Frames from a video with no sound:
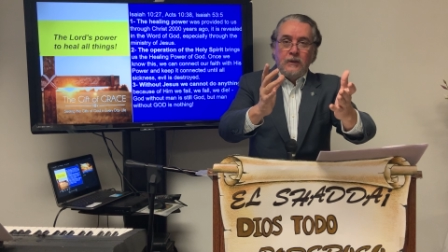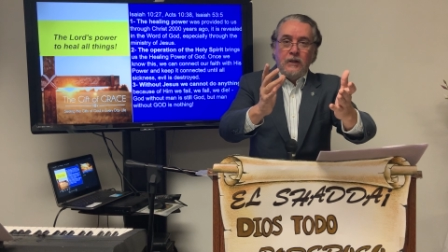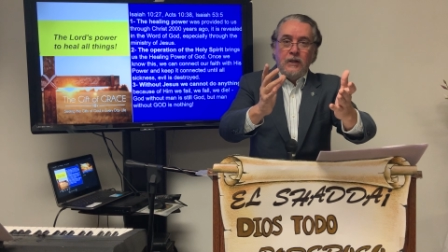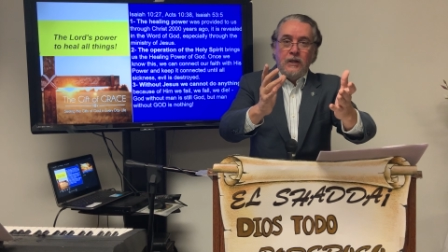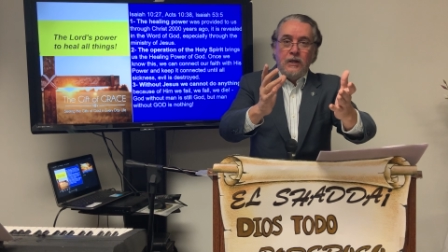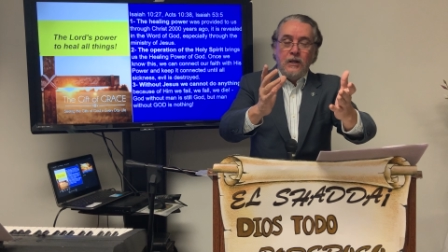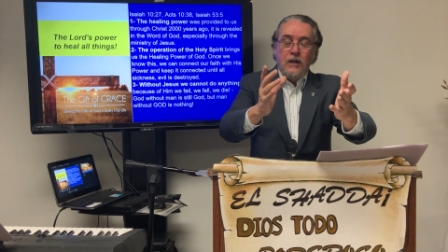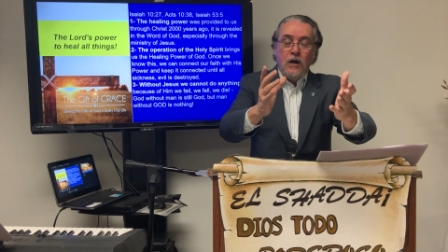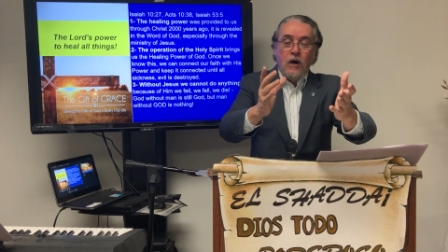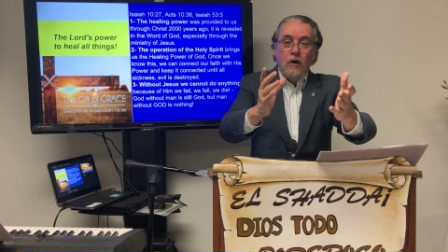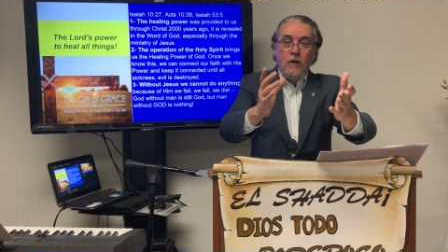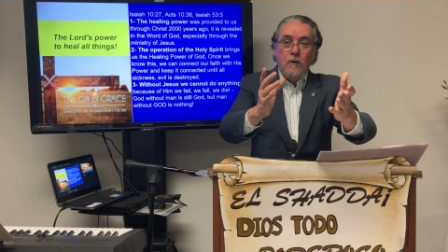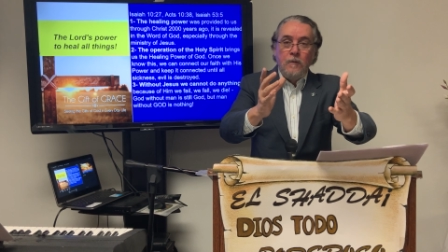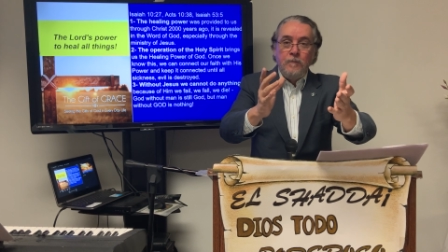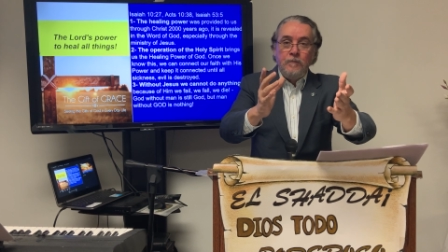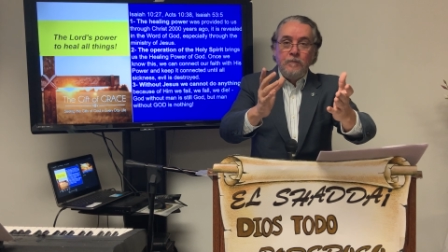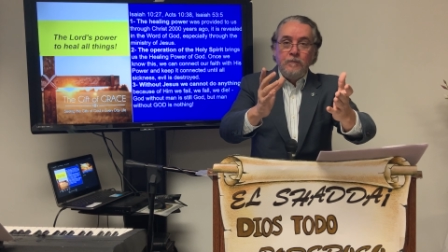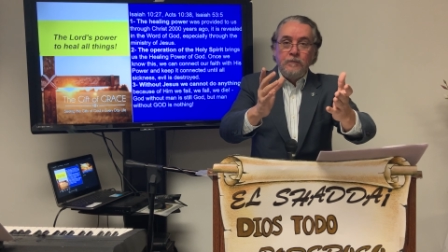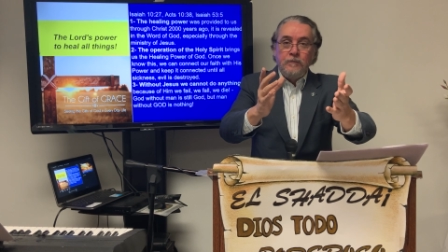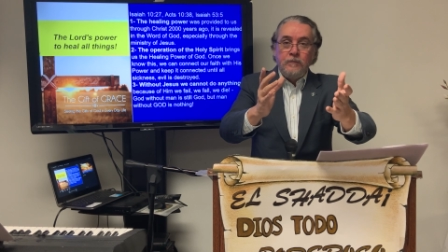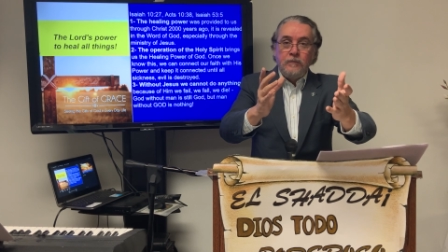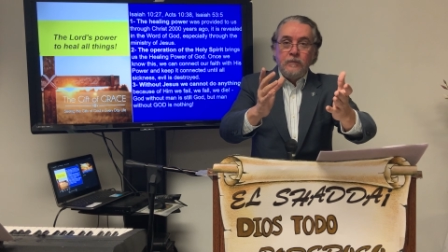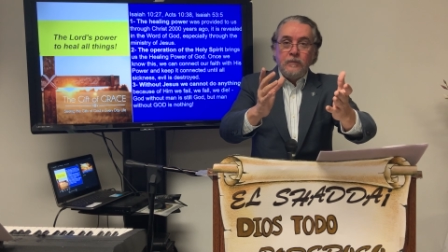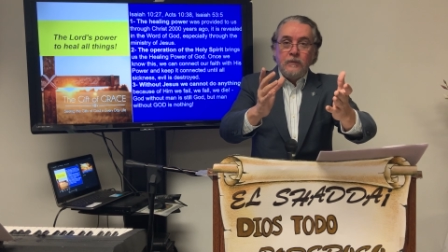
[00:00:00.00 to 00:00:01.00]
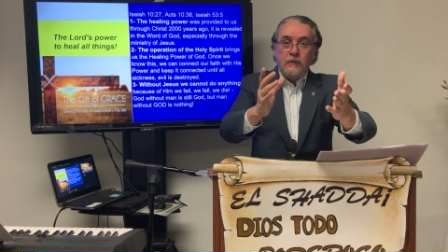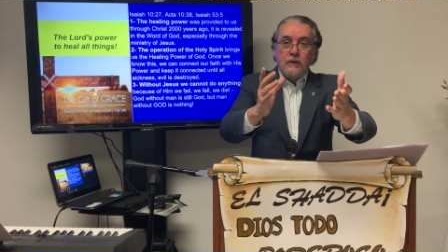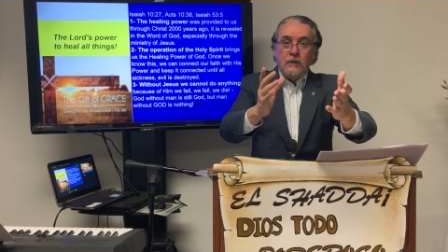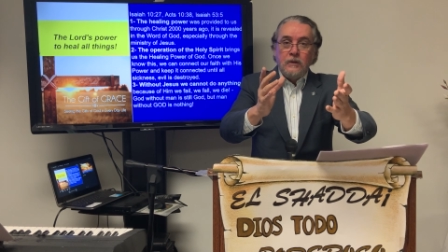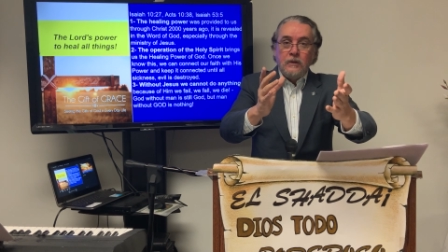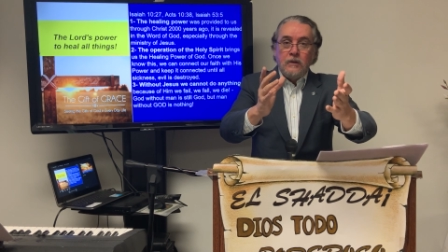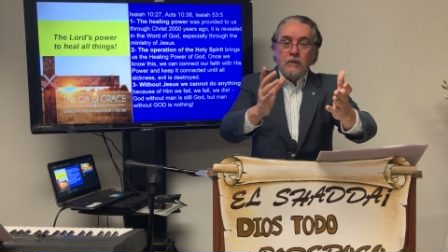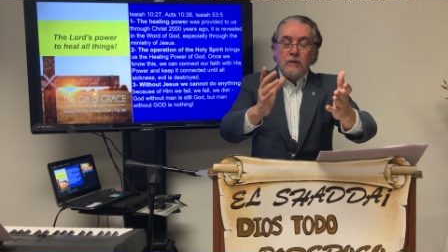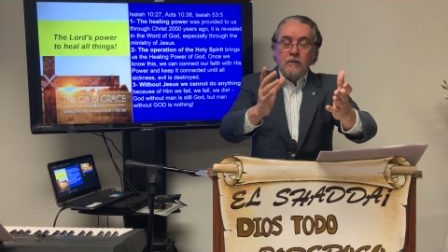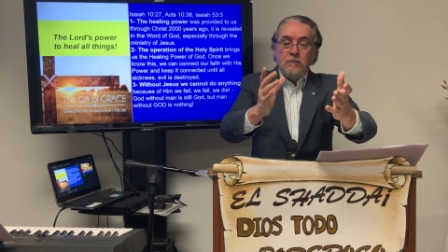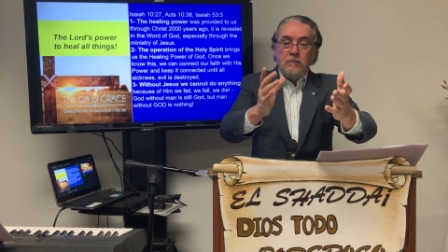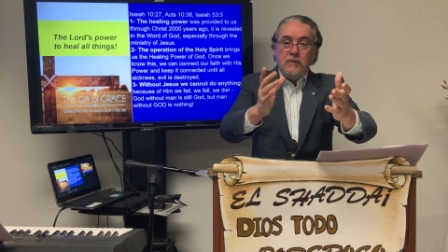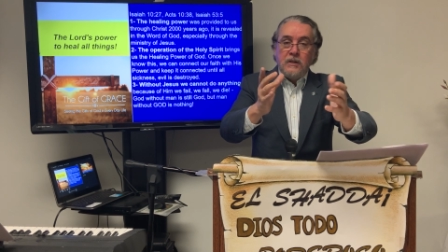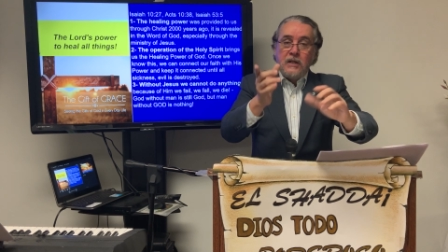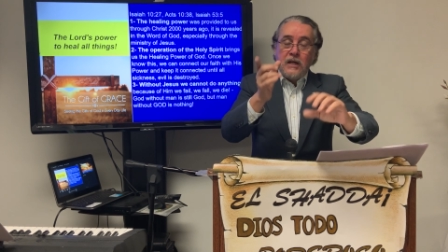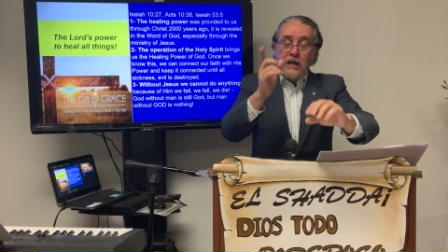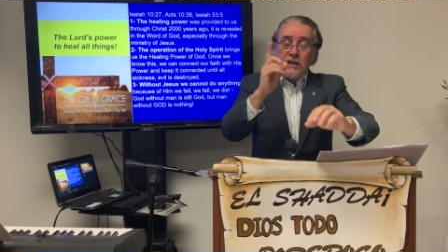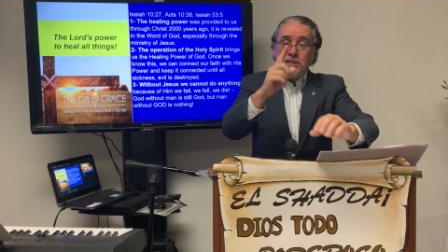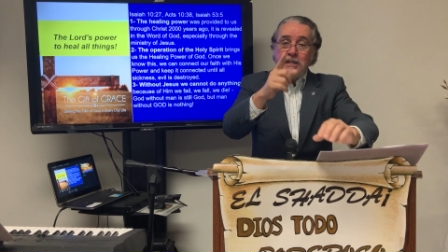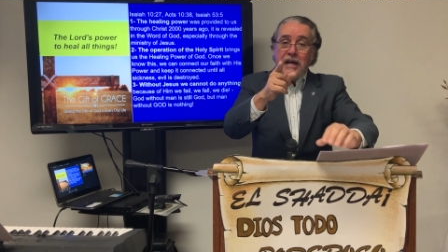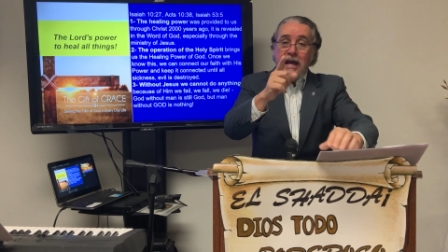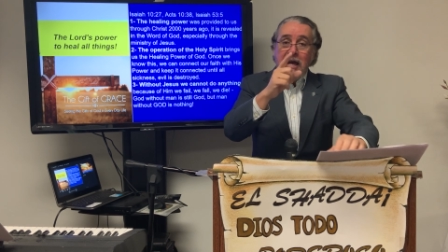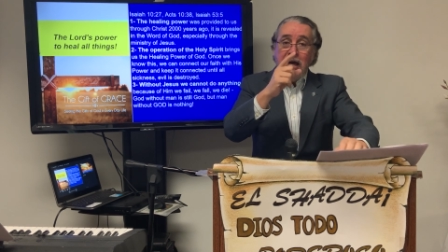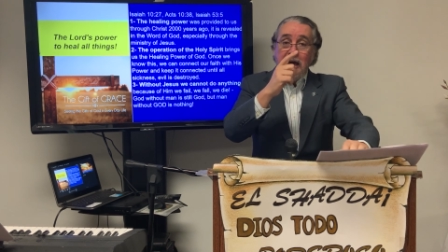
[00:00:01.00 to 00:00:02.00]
you know, because I